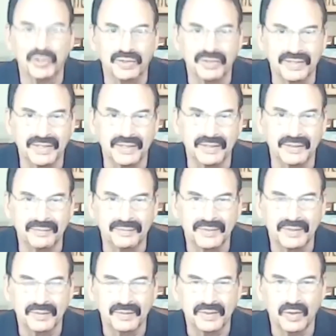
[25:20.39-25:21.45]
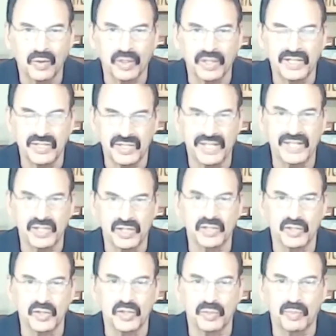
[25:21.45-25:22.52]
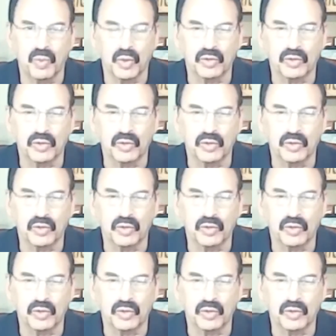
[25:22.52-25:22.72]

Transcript: been a resounding yes, we need this.